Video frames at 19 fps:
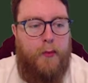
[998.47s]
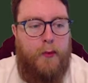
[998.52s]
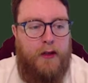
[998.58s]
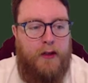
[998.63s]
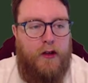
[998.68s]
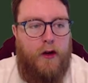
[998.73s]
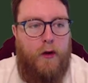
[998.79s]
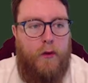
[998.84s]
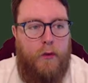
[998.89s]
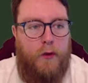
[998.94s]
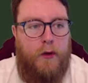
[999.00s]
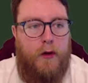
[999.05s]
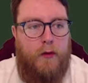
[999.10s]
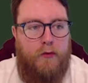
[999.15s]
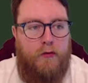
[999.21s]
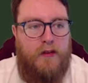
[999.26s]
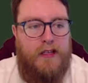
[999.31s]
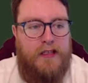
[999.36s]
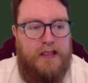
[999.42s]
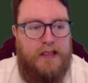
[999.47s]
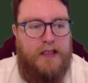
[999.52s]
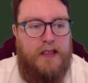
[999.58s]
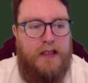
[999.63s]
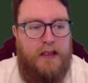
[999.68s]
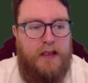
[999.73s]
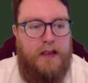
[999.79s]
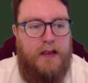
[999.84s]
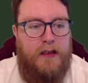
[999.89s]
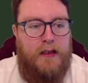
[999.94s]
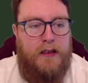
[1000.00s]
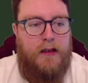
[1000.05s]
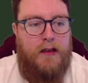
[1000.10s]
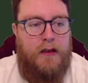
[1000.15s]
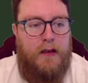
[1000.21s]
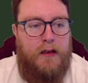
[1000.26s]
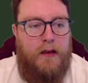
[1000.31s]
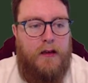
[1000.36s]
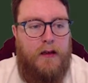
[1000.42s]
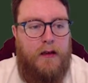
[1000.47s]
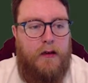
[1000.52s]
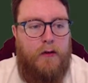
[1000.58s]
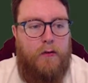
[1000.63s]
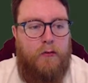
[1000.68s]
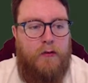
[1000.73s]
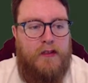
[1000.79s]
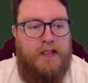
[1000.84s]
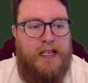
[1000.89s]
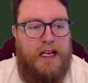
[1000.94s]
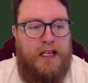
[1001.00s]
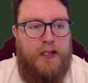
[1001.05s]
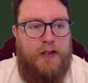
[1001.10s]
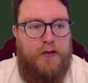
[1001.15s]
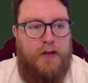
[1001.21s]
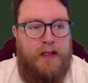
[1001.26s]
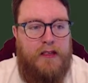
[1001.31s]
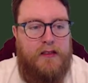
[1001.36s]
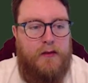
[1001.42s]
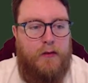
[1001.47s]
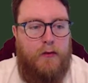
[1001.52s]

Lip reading: we don't want to risk injuries.